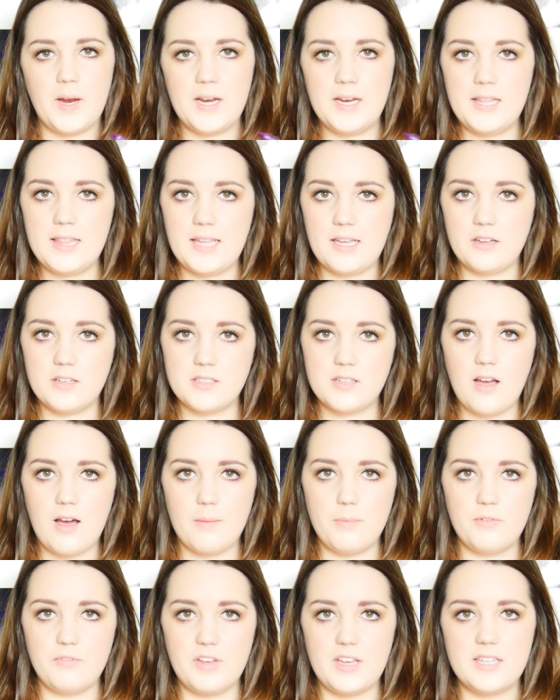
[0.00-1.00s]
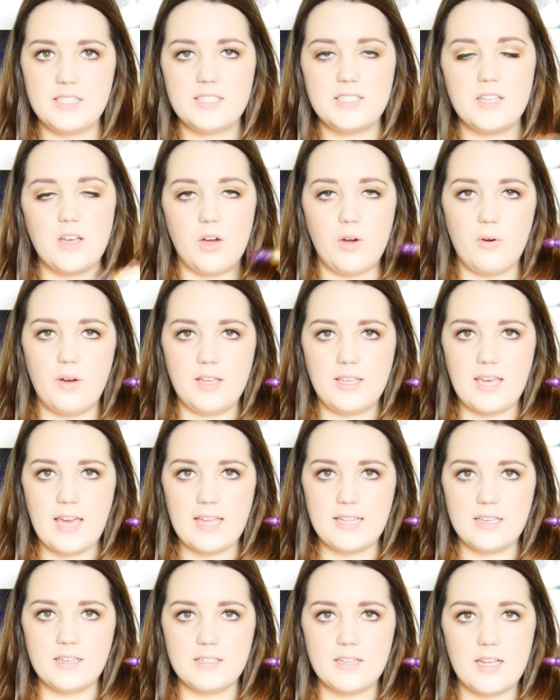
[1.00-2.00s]
wear anything on top of it. So
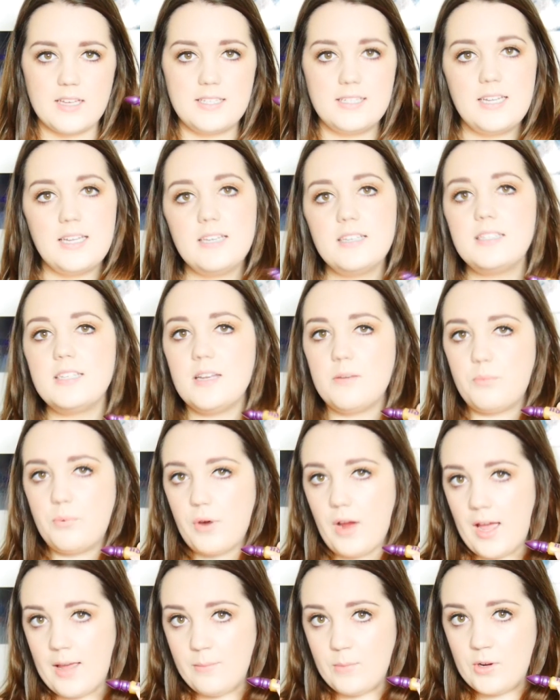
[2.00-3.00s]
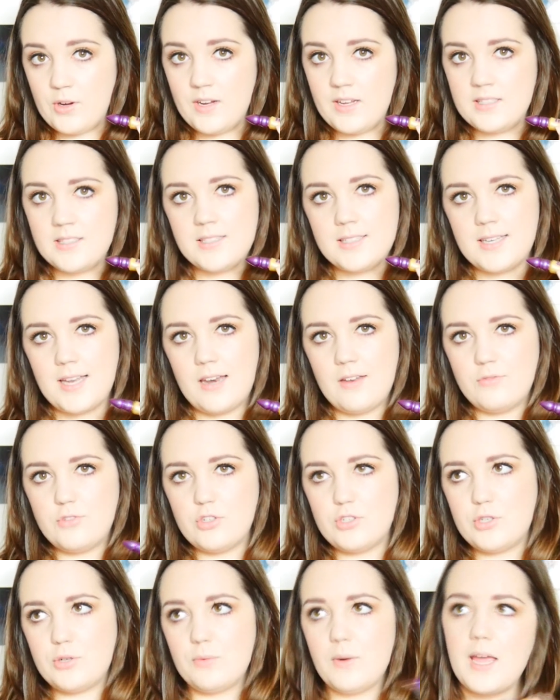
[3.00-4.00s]
again, a tinted primer instead of
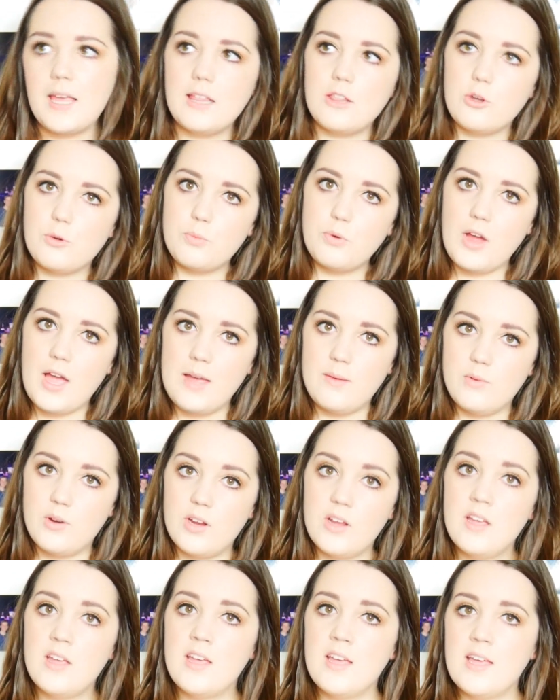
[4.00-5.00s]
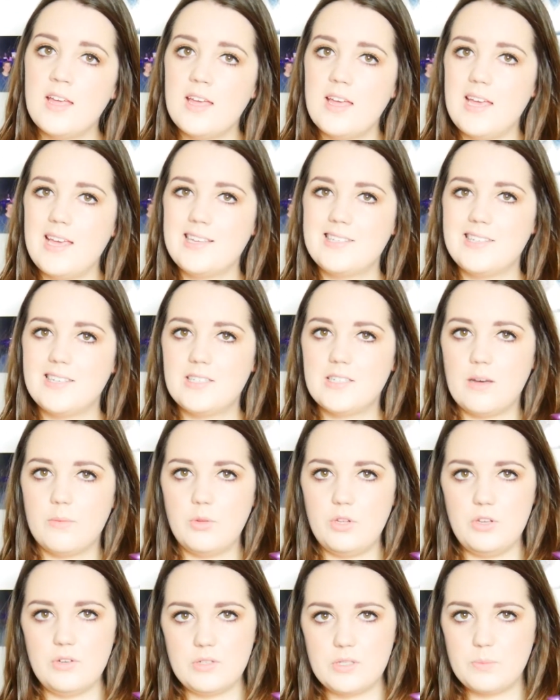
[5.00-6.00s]
just a regular primer is a
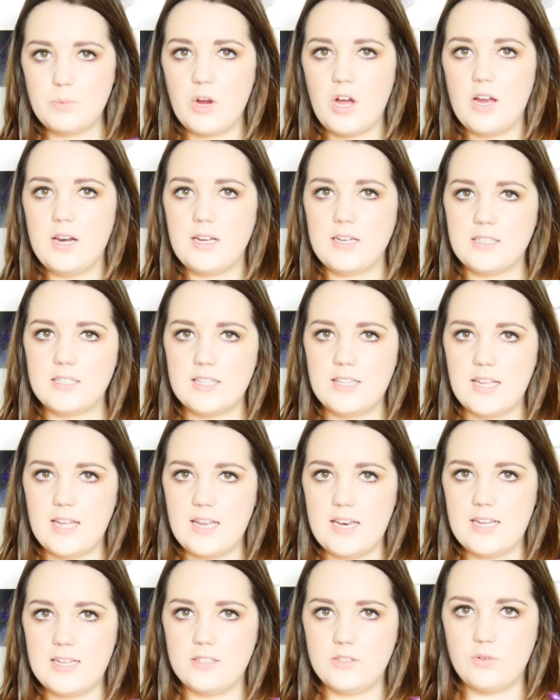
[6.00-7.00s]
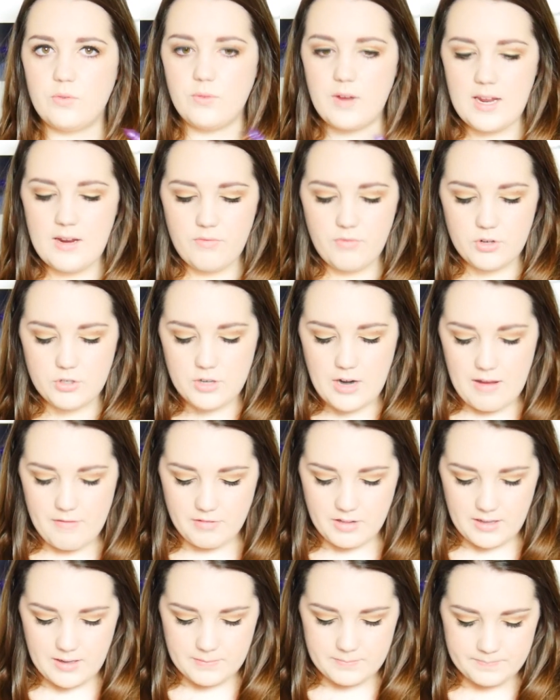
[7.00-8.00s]
double-use product that is great for
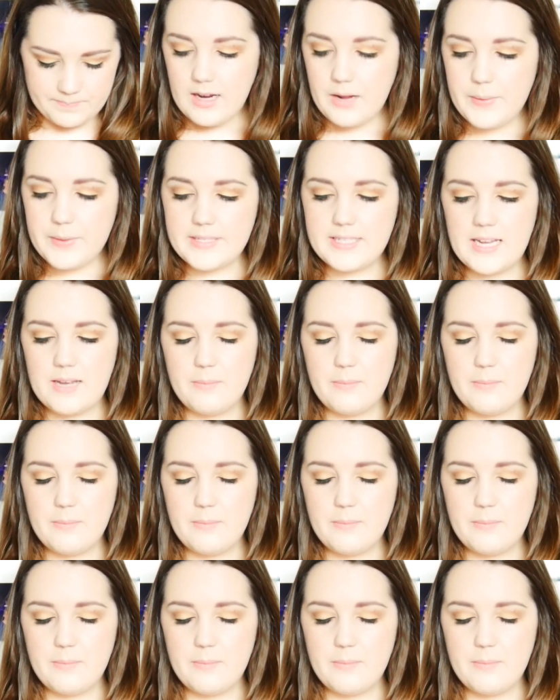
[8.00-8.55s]
traveling. Then I would